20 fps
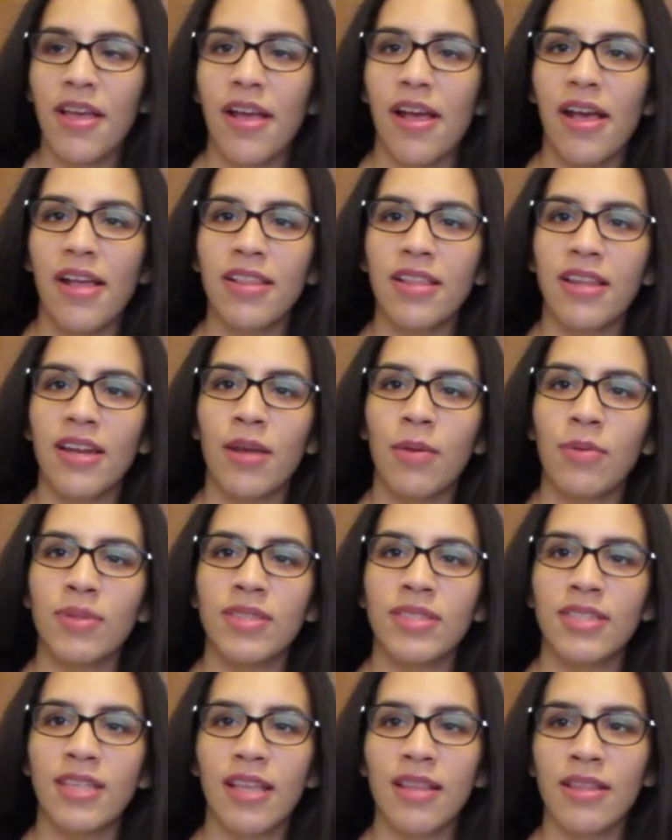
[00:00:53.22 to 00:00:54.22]
and then I would
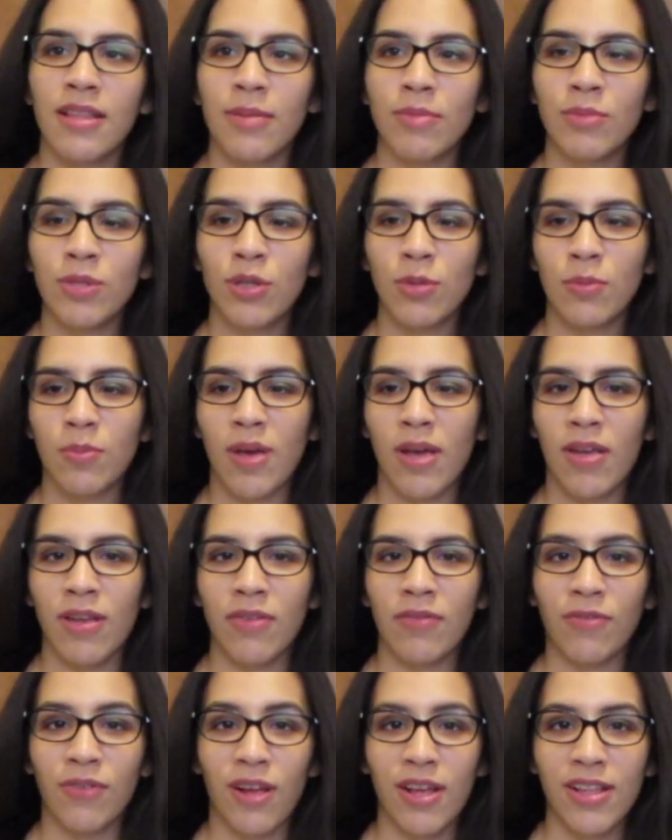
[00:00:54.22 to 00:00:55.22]
send them to
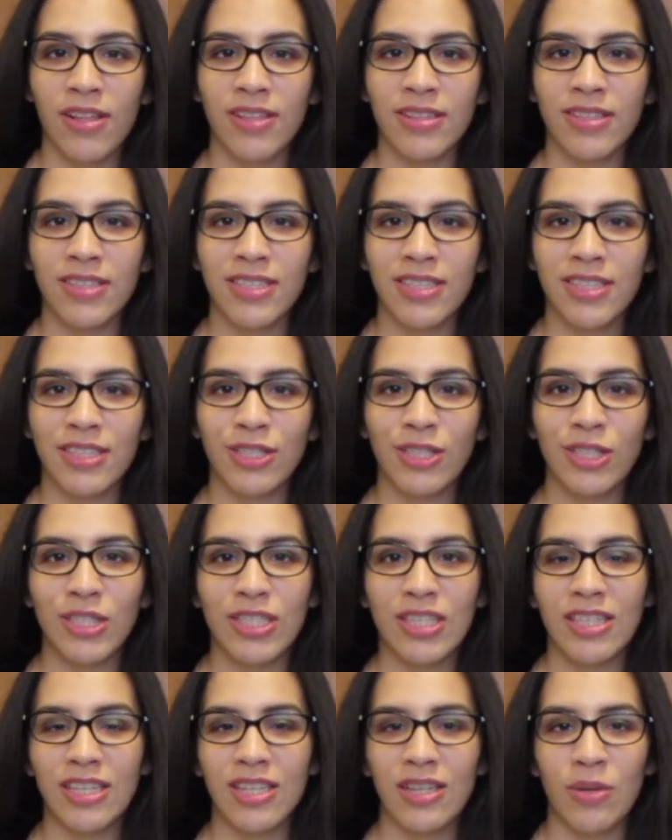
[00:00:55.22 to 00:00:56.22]
my friends to
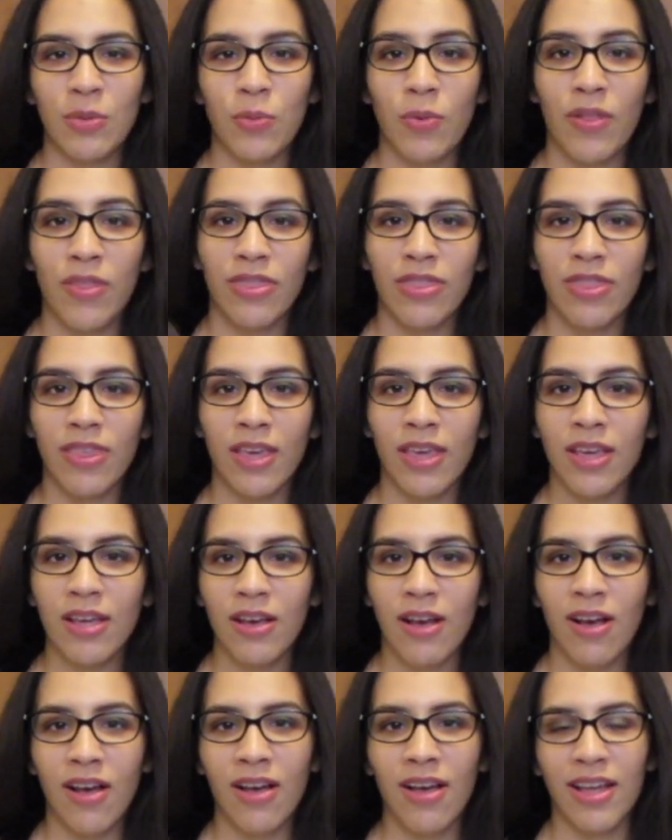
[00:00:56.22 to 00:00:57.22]
see what they
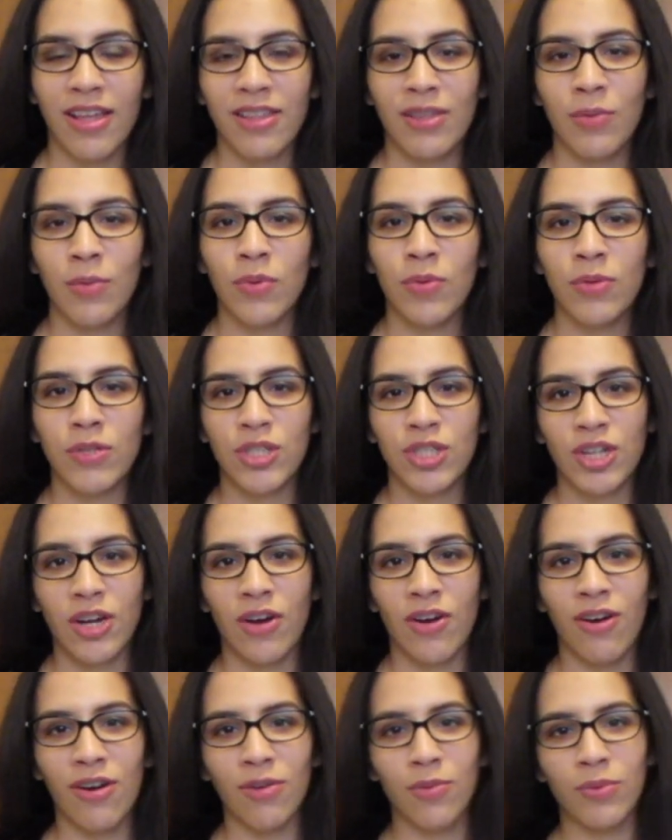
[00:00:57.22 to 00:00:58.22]
got, and then we would
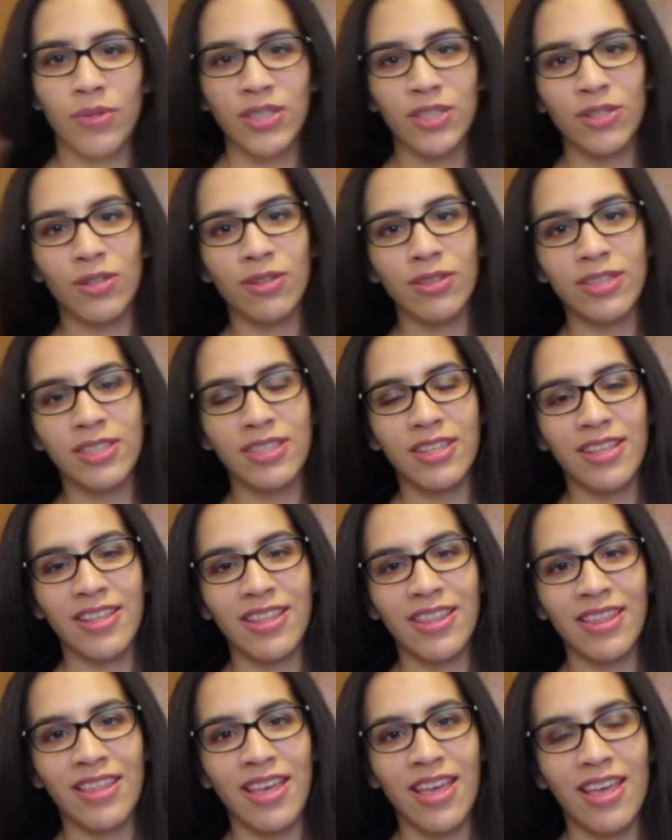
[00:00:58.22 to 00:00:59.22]
share our results
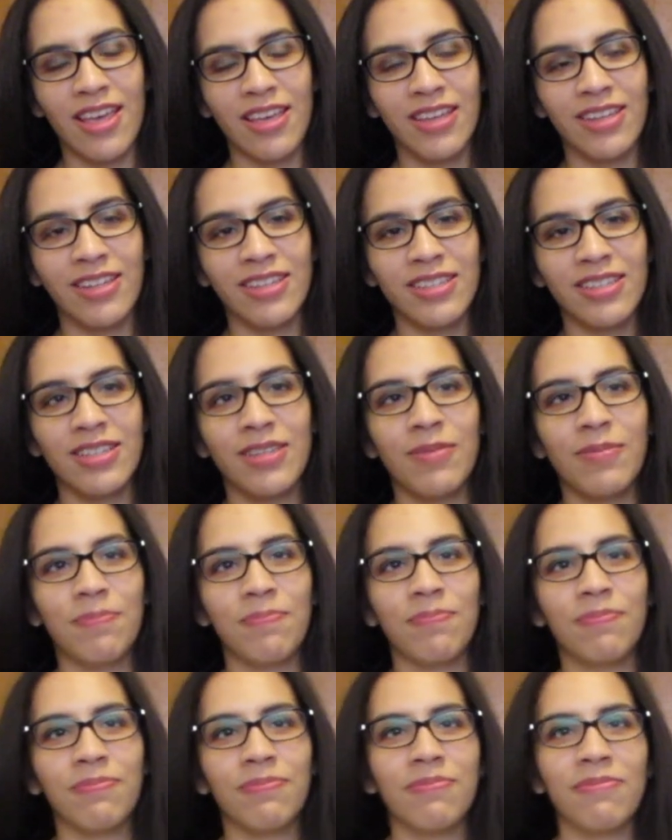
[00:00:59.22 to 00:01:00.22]
in the end.
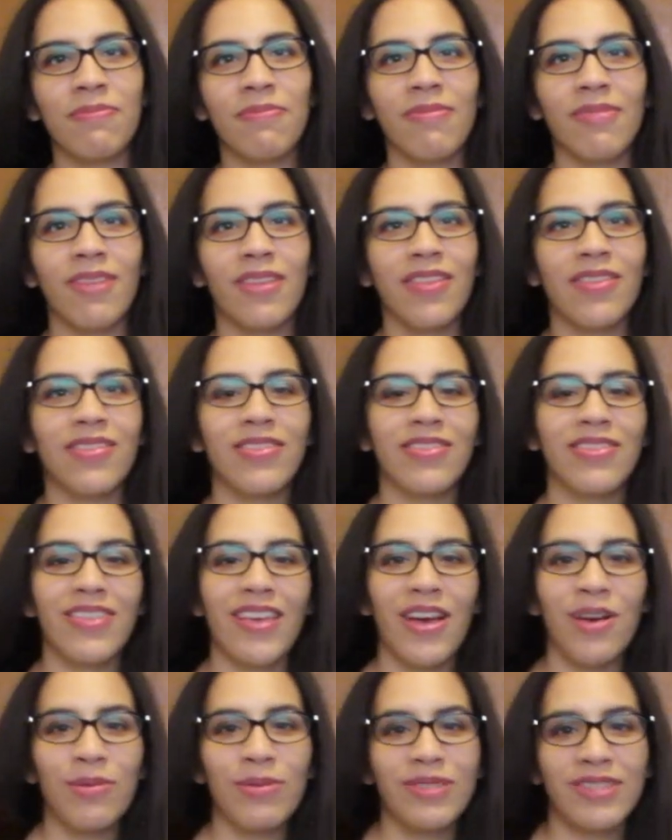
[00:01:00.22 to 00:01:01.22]

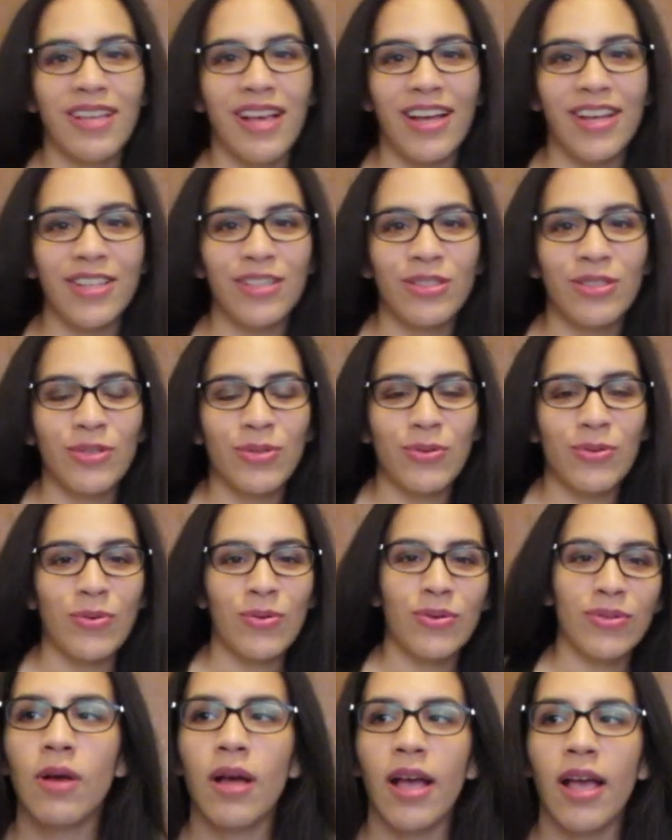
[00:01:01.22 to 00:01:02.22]
That was high
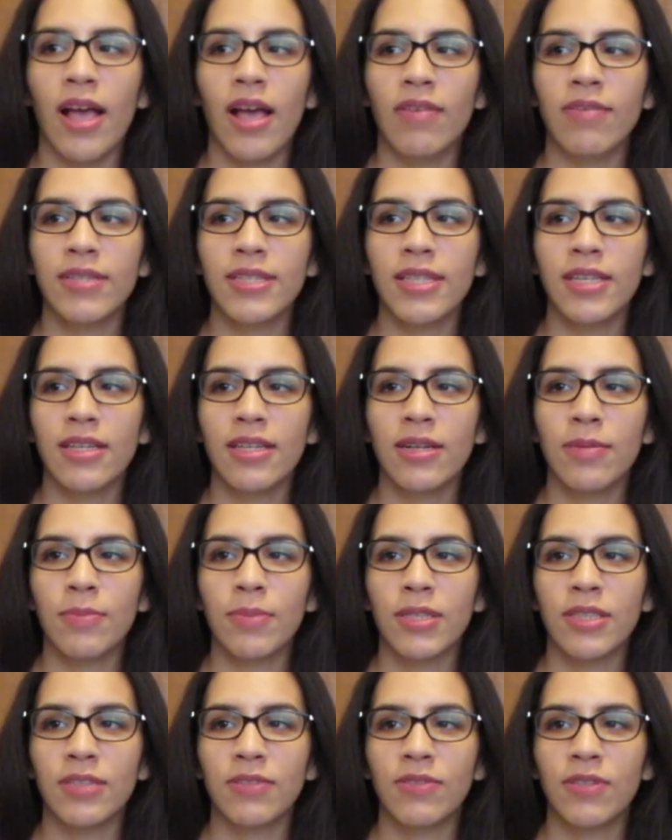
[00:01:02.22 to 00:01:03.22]
school. I haven't taken a
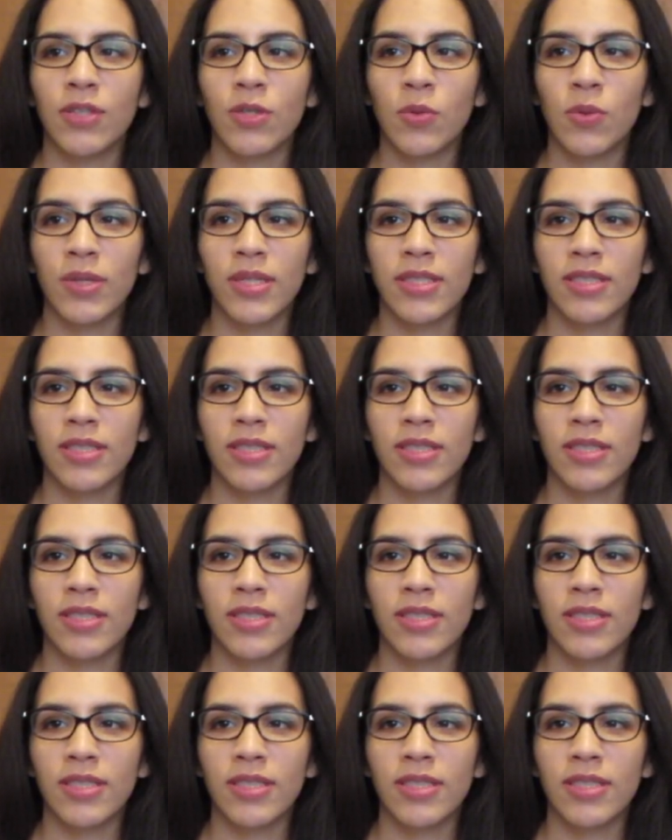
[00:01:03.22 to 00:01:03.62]
Buzzfeed quiz